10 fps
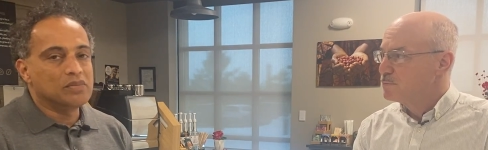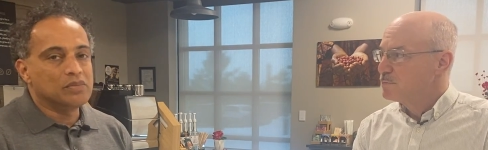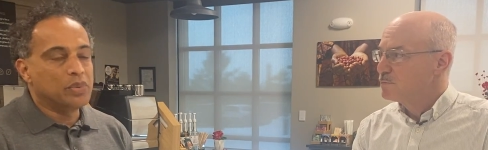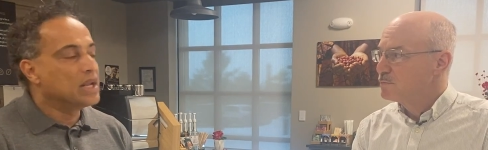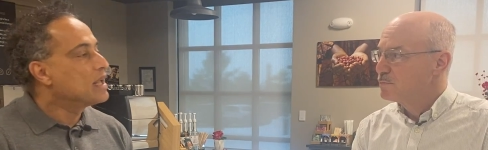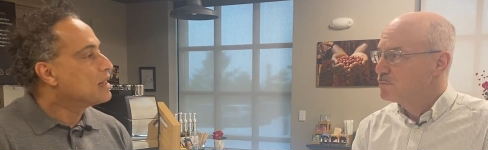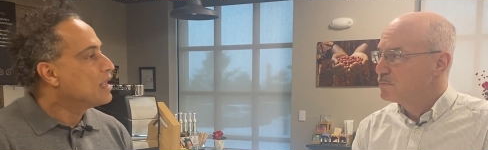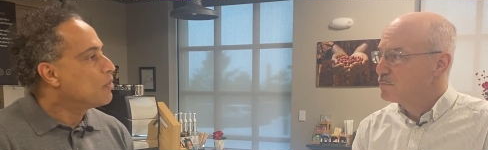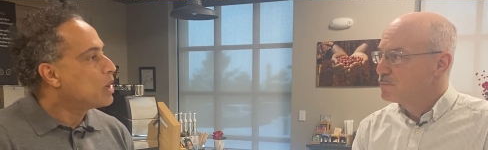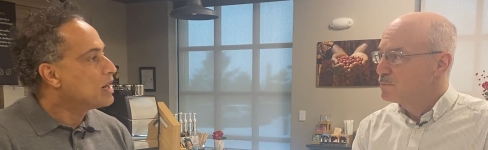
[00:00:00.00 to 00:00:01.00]
Speaker 1: bringing
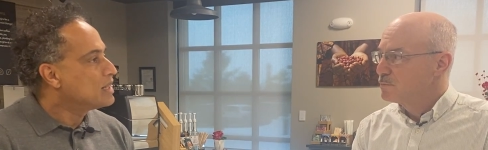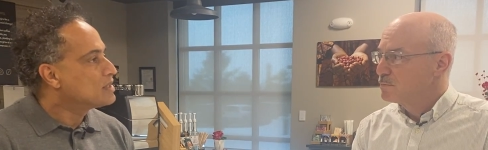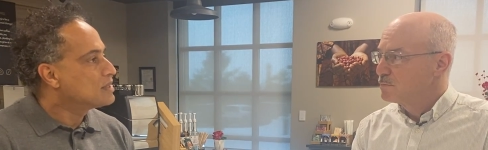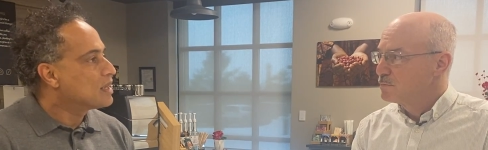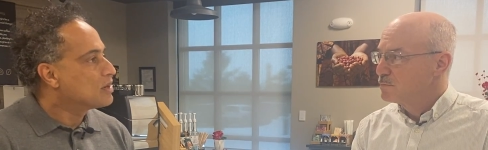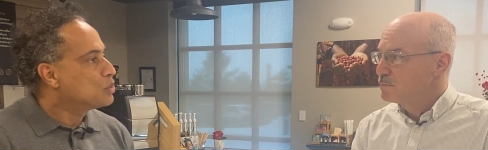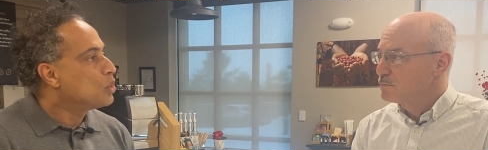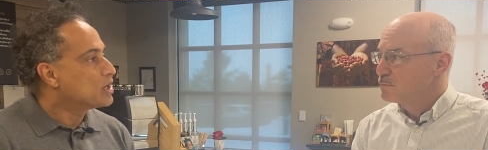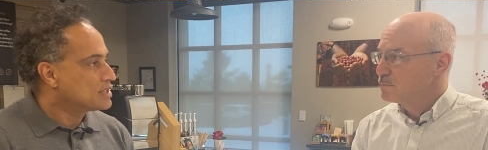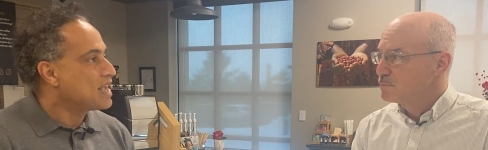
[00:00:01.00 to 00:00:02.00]
the awareness uh,
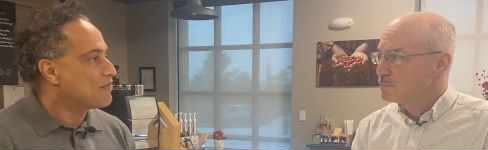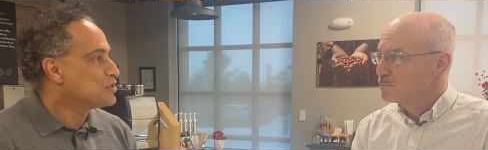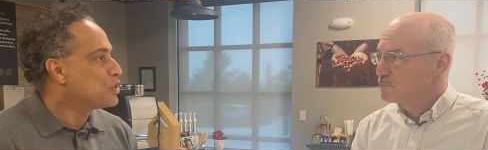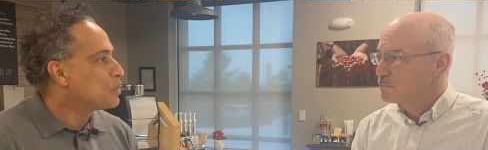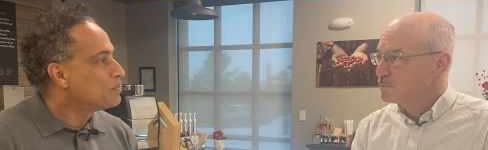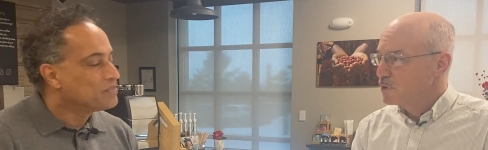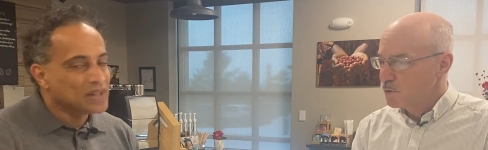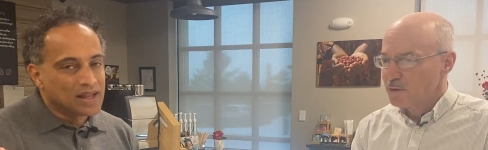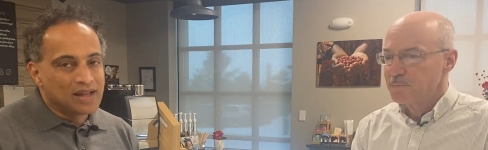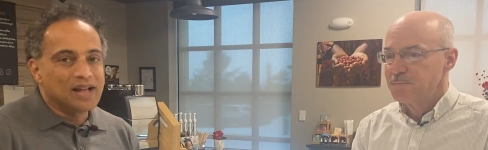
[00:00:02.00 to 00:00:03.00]
to our staff. So,
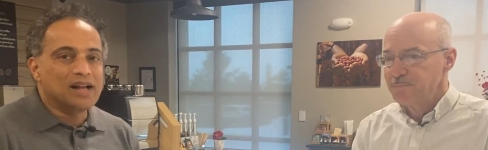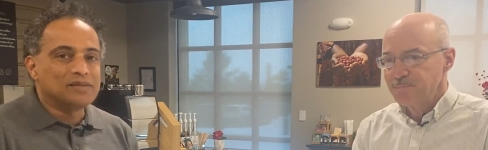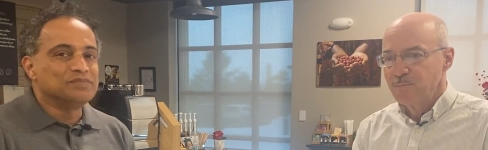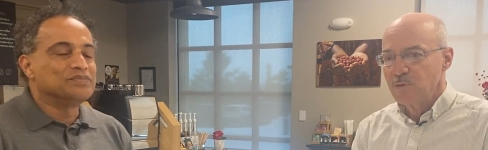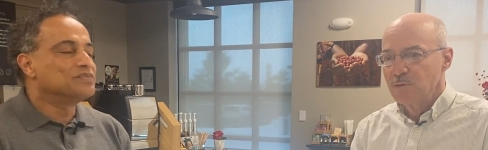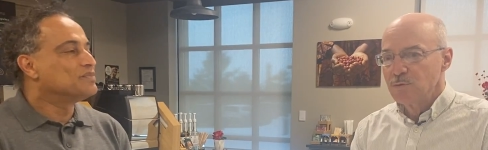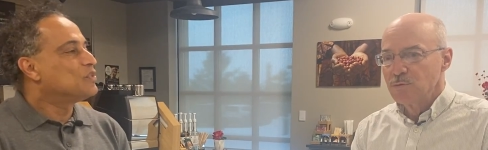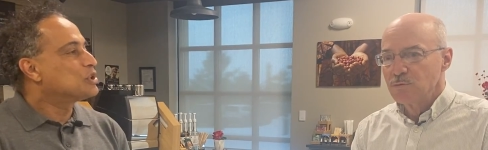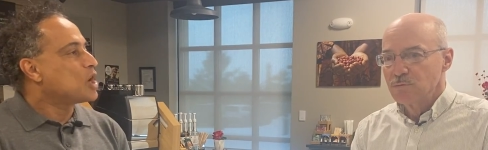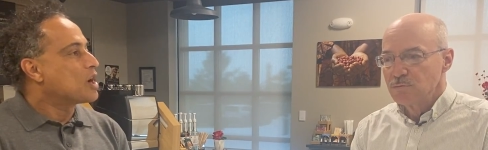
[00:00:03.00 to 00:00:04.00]
okay, um,
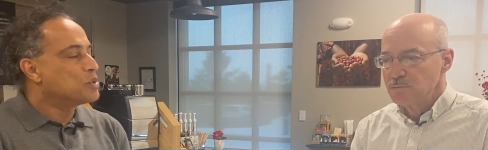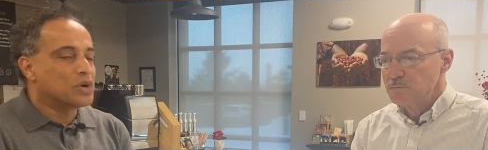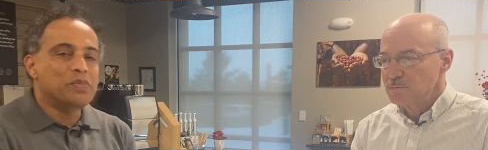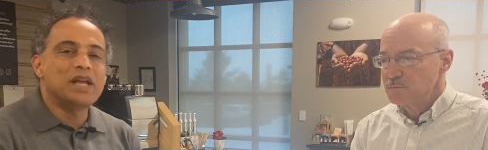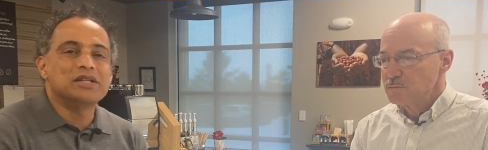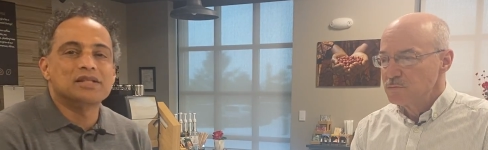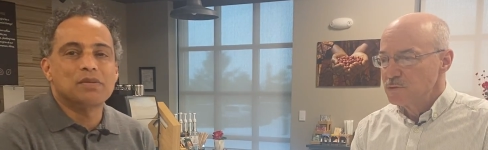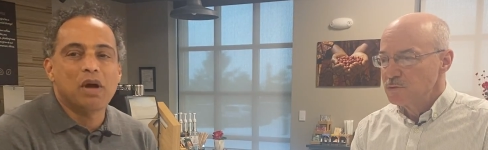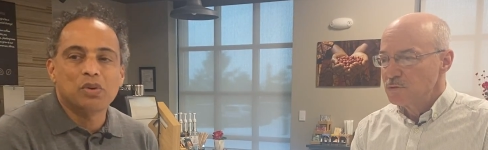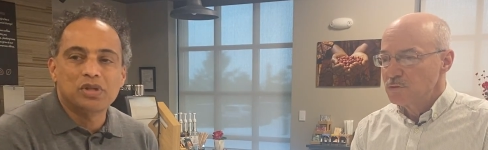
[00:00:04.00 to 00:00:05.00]
we'll talk to our patients
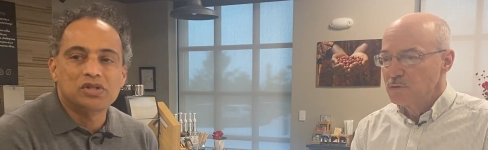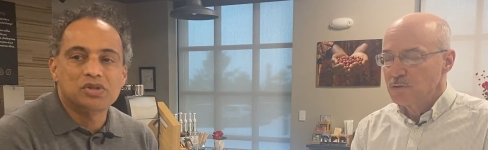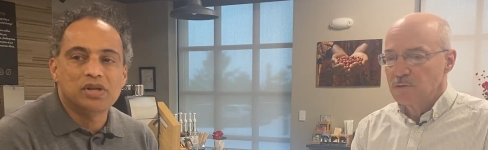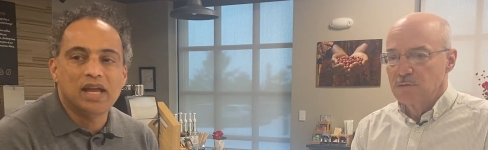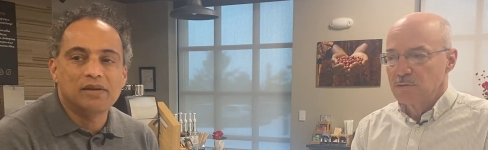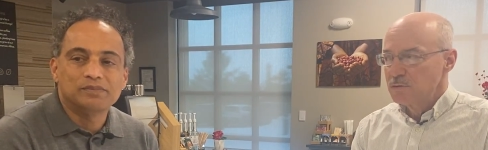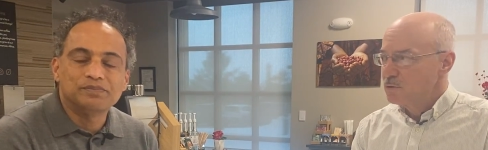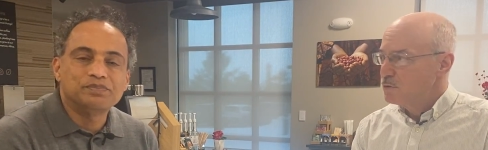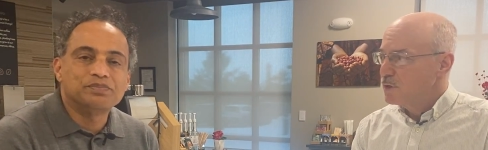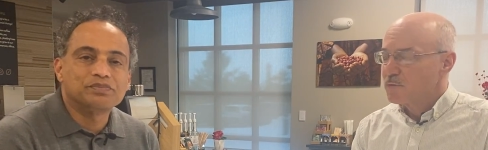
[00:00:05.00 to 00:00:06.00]
about this today.
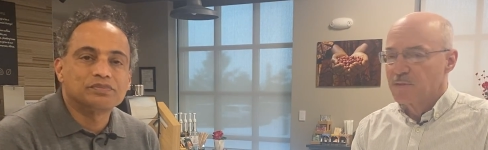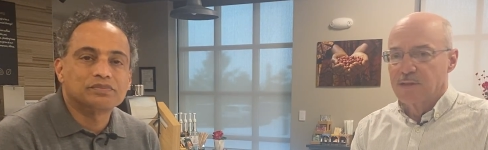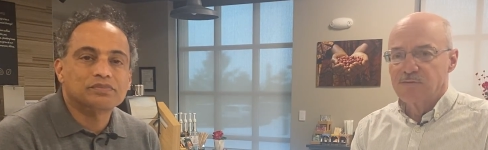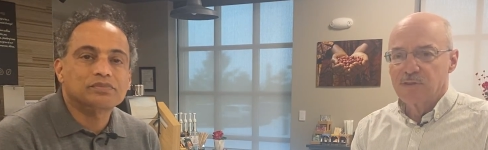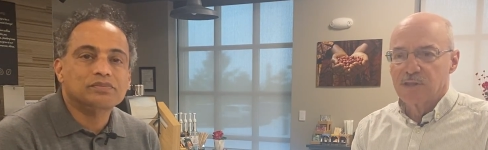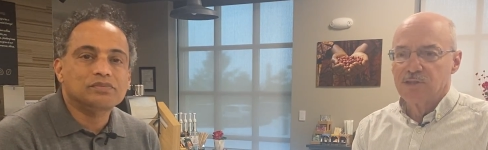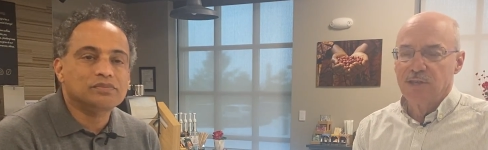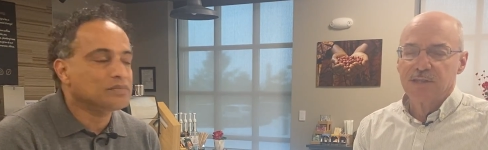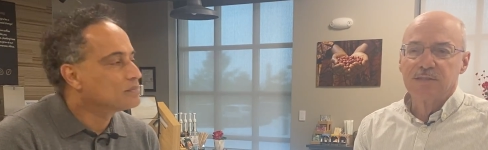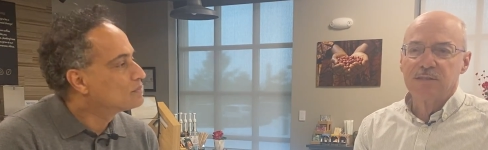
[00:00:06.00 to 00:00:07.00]
Speaker 2: All right, thanks for the
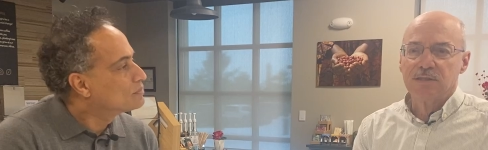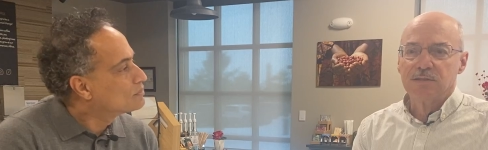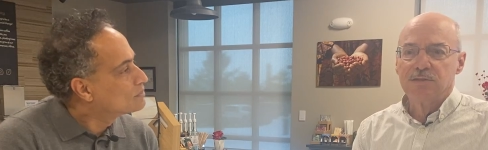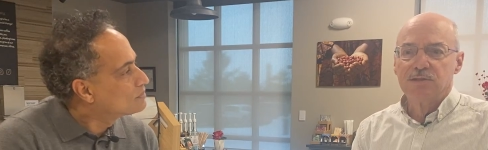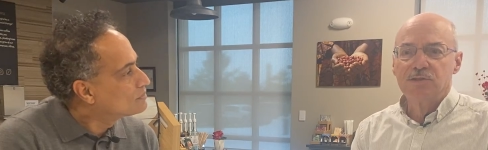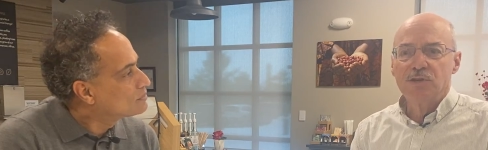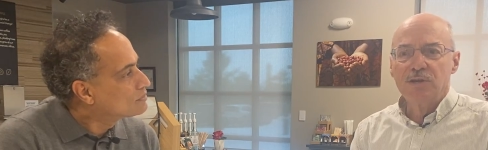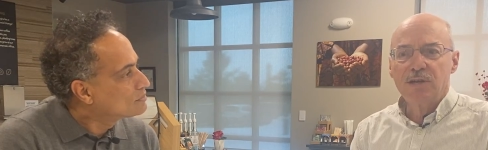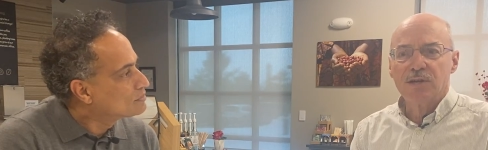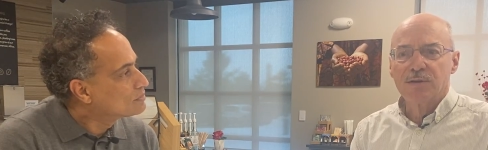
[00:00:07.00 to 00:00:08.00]
chance to to
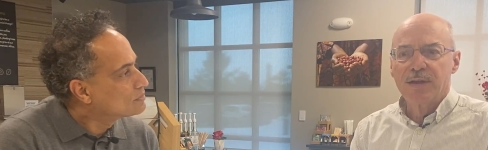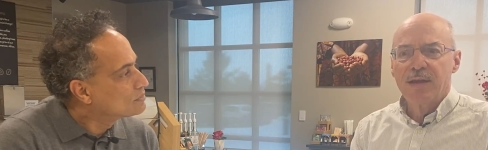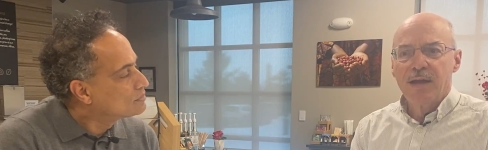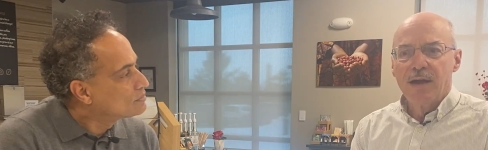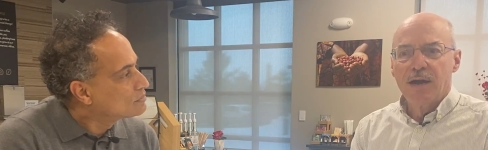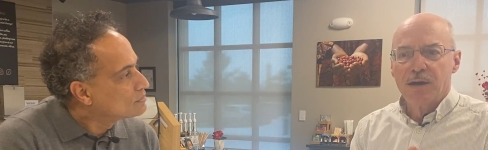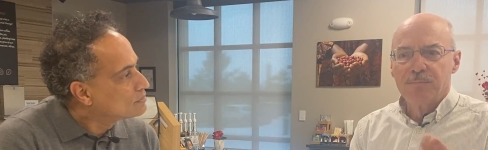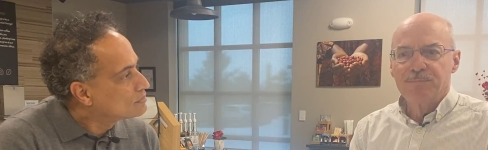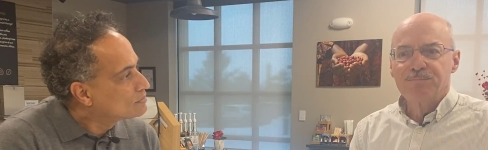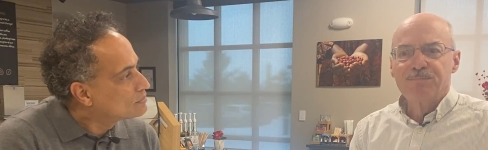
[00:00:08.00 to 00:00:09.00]
talk here.
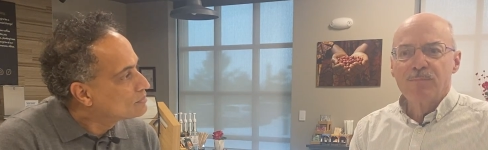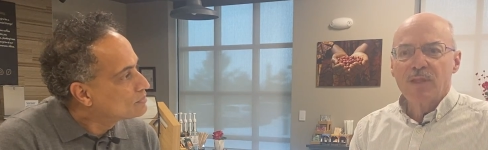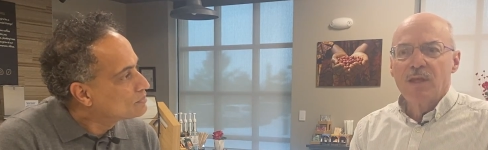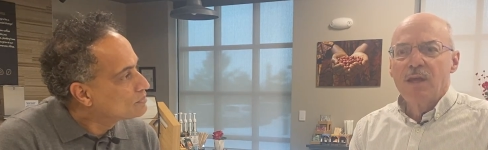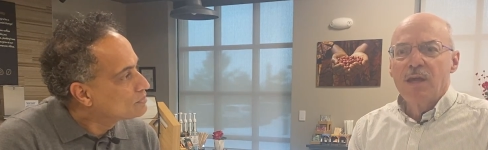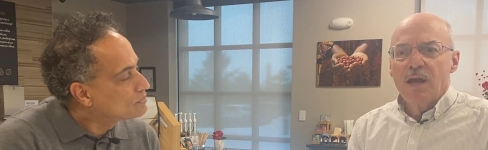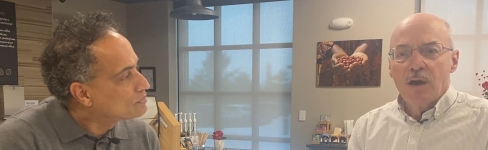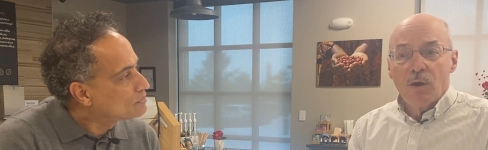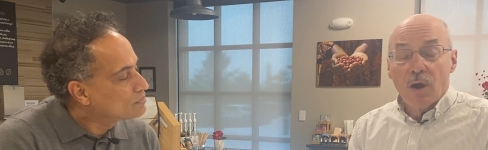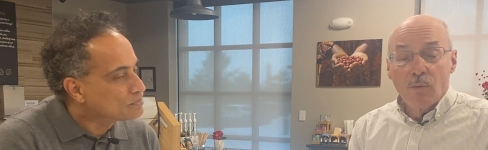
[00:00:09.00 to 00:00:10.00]
Um,
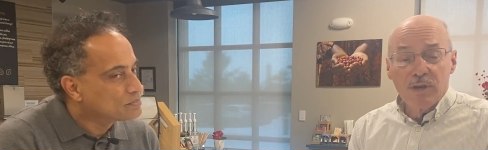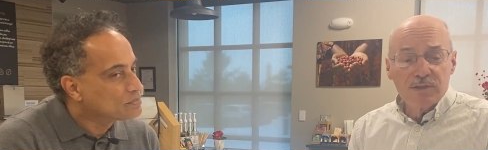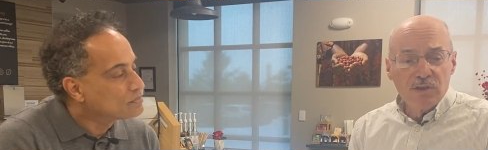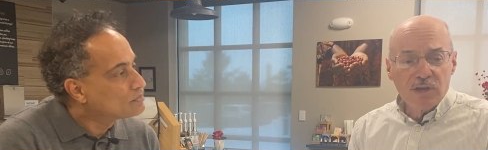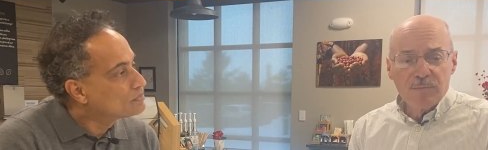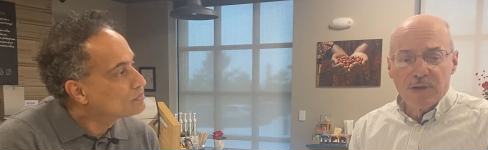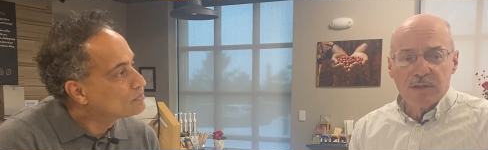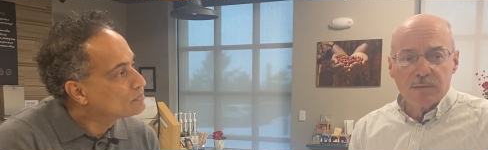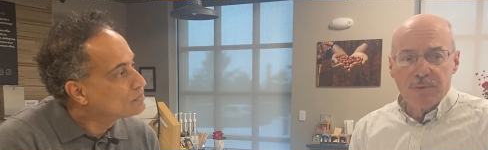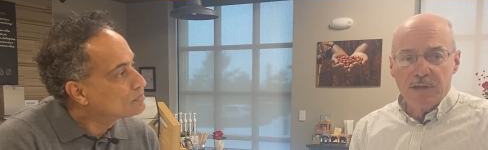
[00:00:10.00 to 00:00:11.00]
I wanted to talk
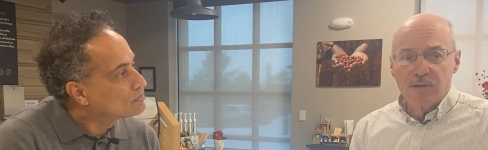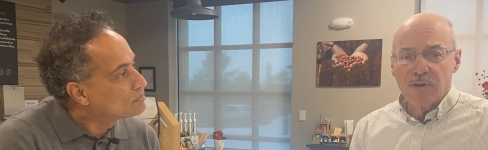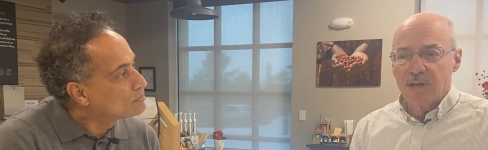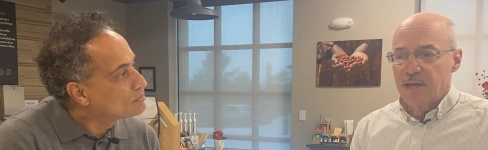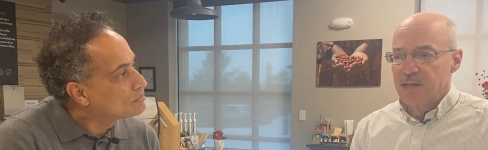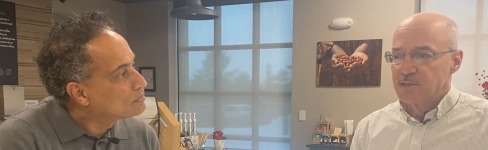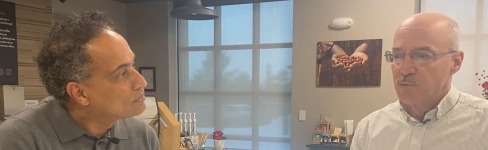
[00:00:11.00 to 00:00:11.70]
about the pancreatic cancer.